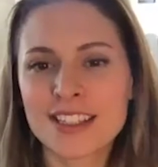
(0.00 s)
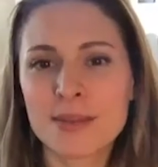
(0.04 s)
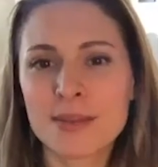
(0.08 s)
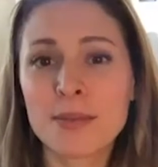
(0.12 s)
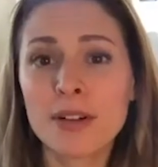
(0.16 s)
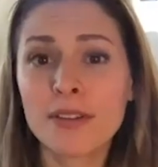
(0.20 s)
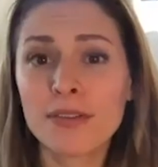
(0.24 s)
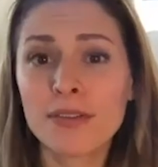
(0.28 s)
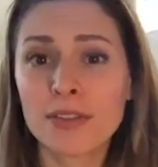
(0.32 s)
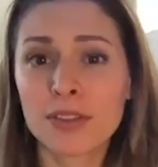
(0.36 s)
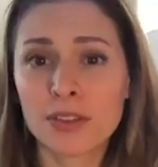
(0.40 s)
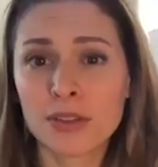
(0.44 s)
some
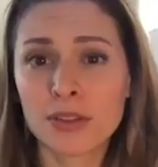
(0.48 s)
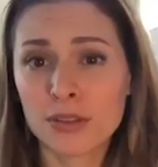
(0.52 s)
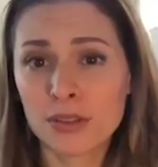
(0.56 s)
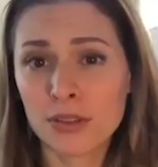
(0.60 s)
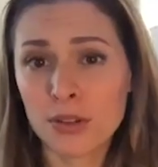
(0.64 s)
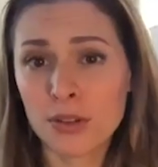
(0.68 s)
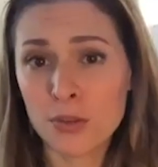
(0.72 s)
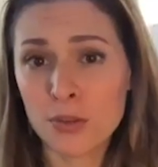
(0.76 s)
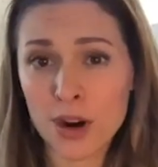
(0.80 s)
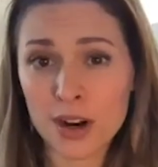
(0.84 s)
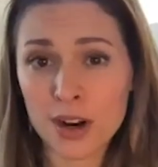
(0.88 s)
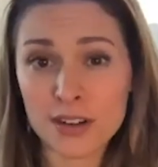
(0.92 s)
of
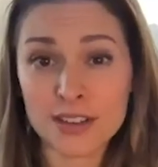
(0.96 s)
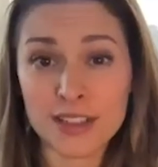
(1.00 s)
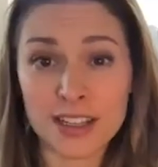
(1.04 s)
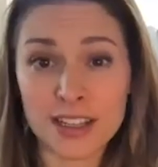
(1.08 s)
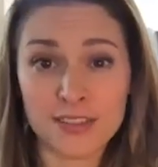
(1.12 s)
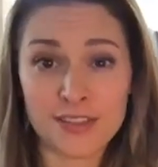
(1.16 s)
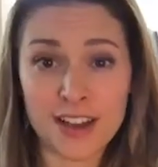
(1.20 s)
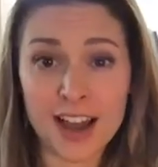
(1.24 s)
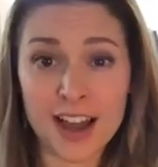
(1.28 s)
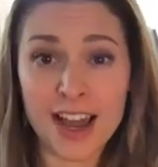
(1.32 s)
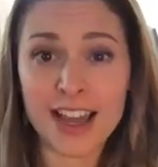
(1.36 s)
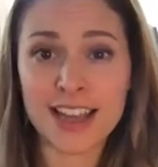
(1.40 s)
the worst
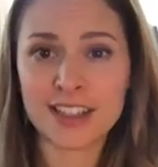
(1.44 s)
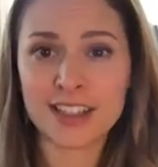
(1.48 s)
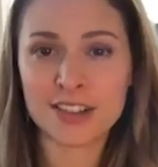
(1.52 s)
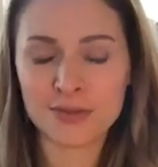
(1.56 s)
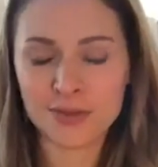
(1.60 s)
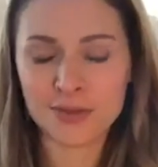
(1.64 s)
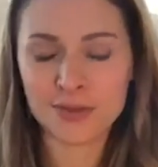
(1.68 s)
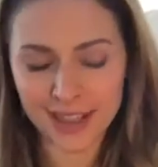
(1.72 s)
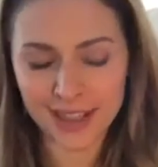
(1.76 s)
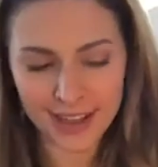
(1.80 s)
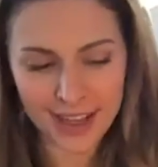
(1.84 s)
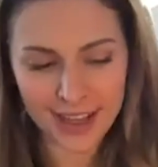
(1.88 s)
advice
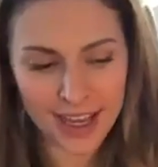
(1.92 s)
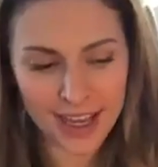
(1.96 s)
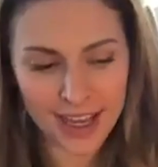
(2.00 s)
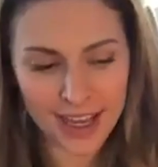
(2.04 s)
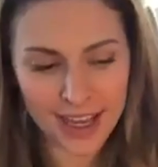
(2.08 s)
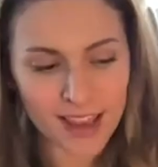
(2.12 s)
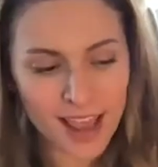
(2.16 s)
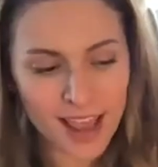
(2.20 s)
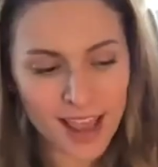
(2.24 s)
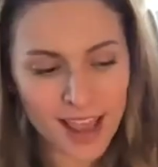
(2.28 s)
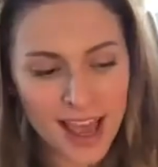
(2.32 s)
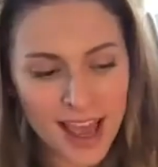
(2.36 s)
really.
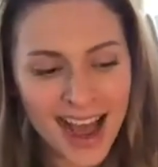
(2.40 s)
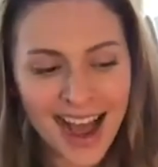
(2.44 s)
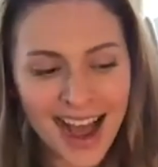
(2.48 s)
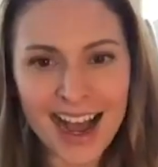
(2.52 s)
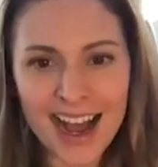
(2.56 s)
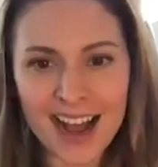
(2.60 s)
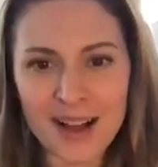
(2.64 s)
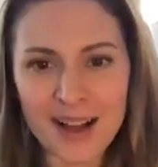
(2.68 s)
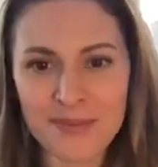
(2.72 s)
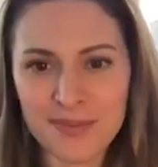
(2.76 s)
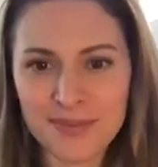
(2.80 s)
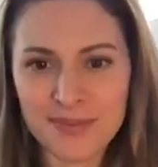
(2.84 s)

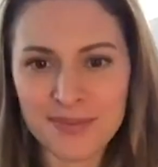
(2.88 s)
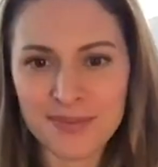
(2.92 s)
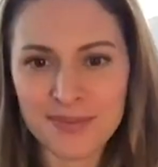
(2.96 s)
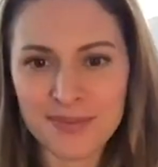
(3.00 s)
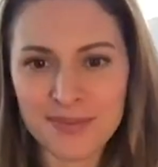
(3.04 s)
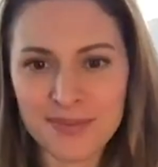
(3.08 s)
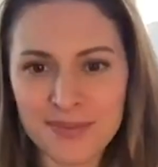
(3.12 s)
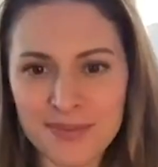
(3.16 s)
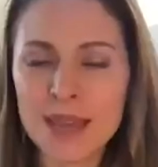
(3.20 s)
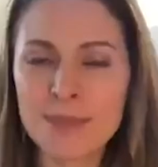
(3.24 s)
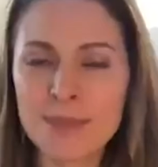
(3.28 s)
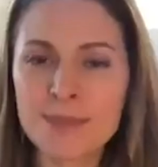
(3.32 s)

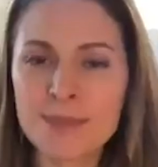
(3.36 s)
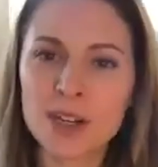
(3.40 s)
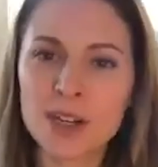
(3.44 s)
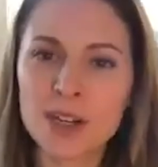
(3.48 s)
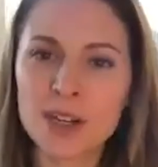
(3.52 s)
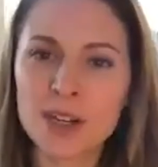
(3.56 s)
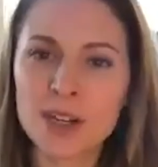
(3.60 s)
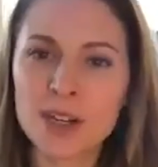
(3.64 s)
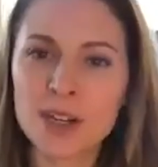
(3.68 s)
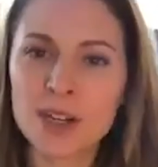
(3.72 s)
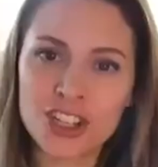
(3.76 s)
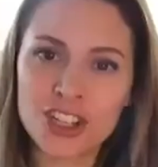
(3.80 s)
That keeps
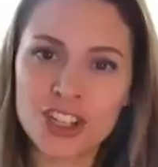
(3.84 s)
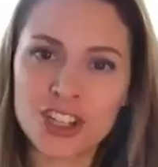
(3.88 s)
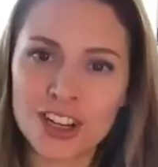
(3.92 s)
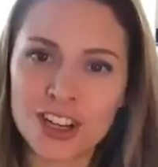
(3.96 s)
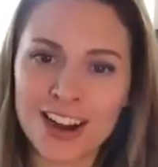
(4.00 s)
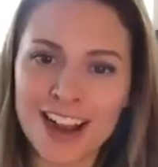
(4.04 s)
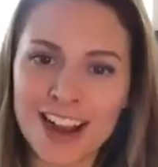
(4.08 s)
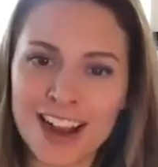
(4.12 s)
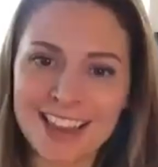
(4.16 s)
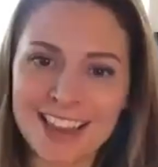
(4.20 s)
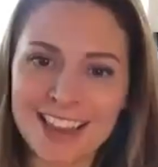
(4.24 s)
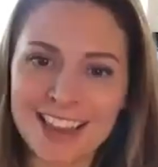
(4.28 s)
your blood
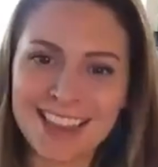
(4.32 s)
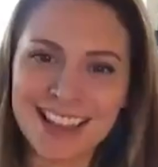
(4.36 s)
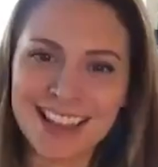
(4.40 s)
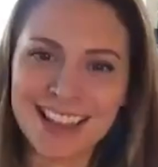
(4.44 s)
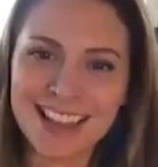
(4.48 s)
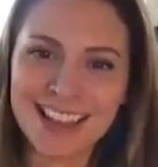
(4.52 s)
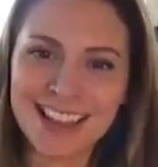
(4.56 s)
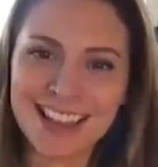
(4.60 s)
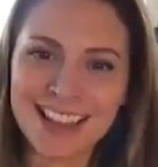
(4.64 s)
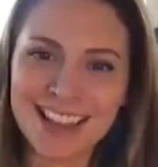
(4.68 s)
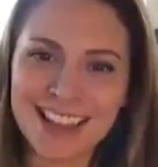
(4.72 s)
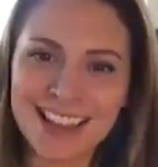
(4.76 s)
sugar at this
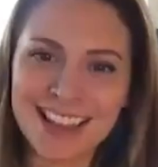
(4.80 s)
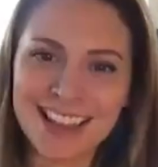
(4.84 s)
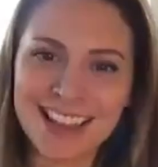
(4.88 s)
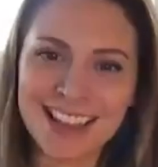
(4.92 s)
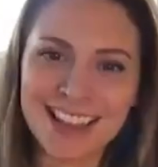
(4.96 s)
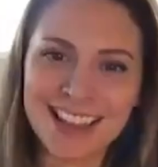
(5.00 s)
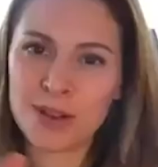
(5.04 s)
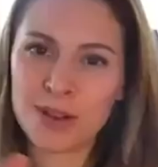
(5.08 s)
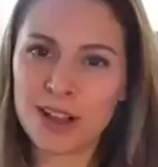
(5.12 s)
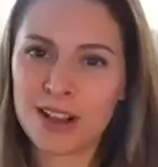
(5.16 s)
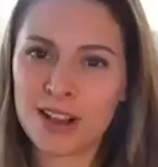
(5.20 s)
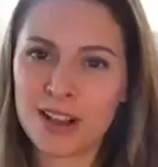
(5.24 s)

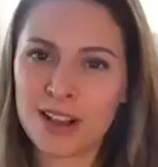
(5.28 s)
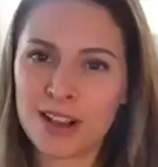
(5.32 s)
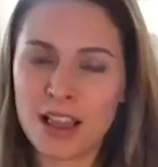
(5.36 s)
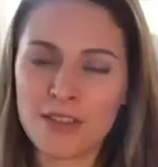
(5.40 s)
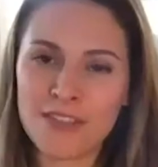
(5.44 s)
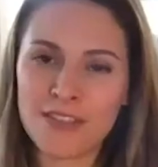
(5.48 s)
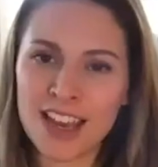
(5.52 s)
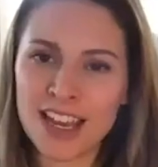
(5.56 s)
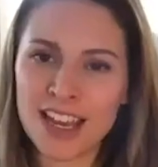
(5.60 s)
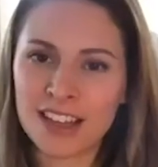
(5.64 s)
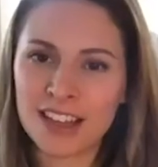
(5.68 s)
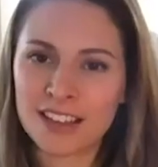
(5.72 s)
like
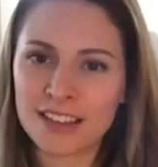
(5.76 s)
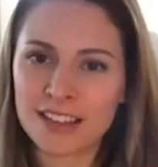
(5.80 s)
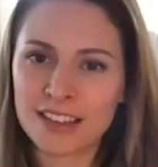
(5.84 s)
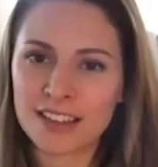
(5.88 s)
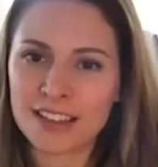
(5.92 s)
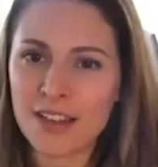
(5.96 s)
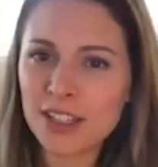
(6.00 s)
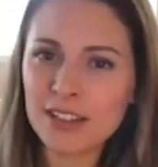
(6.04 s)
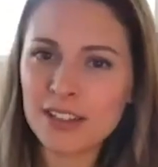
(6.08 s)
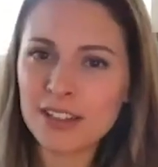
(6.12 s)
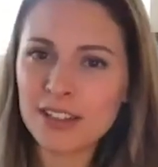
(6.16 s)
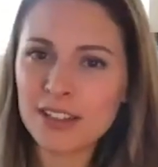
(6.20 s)
stable,
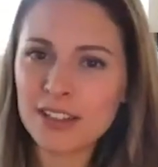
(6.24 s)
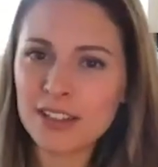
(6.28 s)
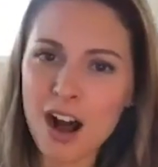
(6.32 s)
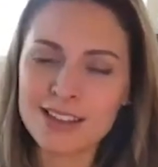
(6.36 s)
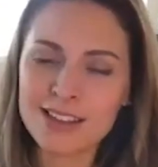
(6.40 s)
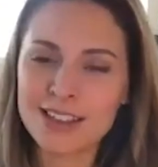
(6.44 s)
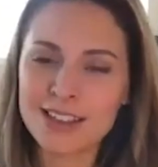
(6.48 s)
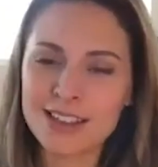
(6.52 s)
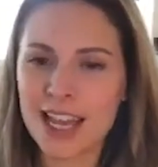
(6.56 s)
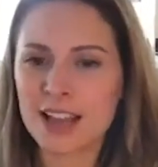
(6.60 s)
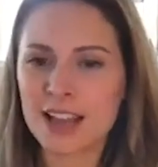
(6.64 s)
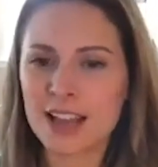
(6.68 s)
elevated level
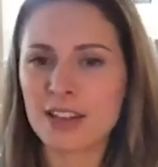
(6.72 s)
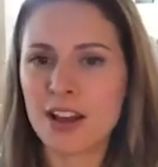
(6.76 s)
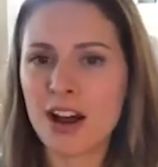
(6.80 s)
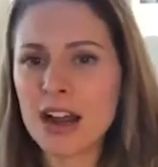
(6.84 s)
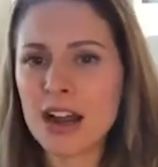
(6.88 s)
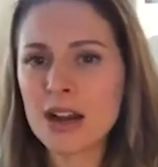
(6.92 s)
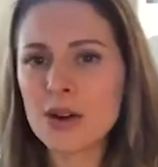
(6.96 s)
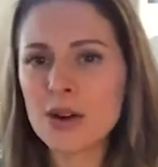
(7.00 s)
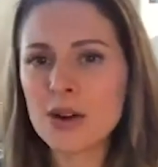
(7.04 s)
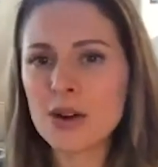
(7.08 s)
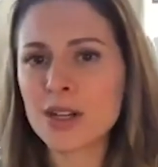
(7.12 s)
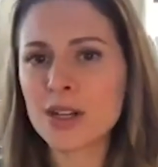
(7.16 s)
all
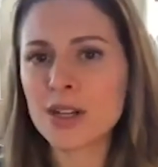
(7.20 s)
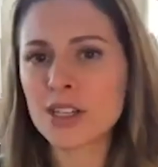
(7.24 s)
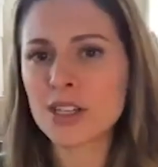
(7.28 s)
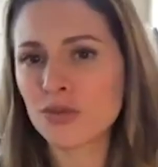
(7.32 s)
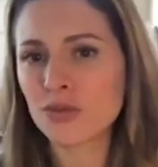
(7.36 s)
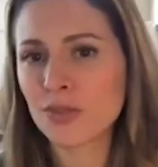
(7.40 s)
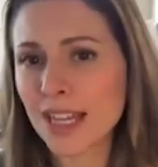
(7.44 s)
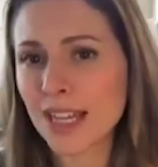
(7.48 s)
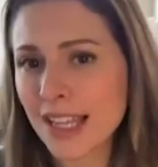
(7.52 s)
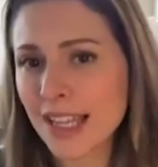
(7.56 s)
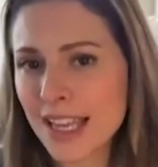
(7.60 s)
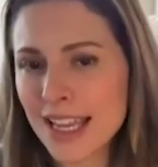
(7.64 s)
day long,
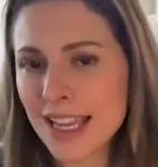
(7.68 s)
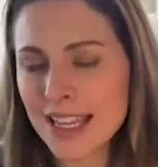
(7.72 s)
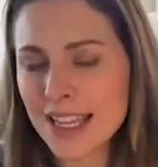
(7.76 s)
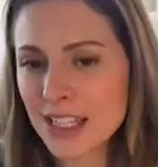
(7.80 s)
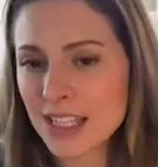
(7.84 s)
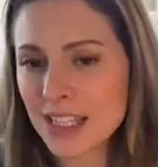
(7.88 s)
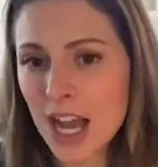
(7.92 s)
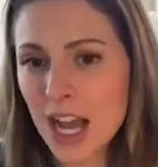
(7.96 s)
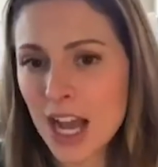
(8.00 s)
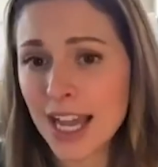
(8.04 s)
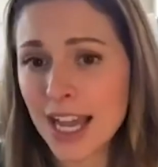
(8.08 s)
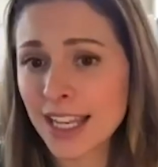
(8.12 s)
which
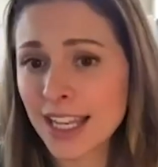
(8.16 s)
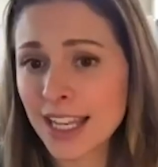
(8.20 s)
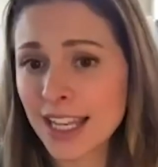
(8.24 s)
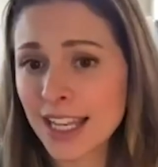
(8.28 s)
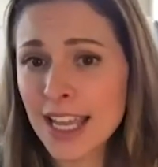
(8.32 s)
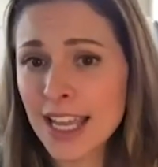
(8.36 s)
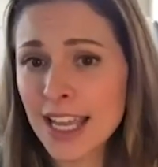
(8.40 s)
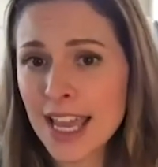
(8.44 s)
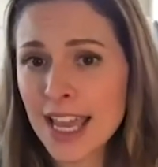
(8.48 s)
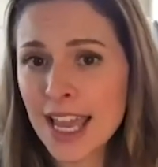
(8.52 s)
really is not